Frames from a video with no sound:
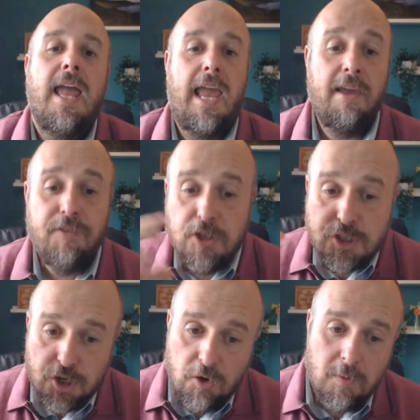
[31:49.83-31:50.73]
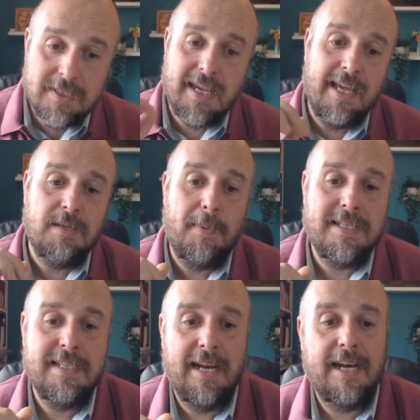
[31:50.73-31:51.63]
If you do want to get into
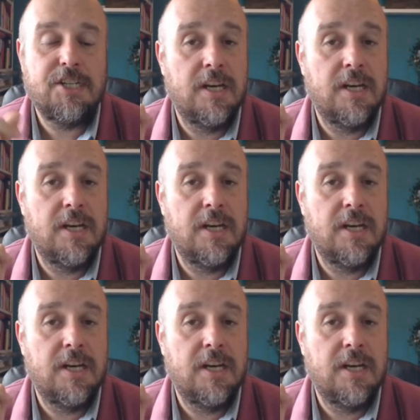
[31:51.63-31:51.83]
business English,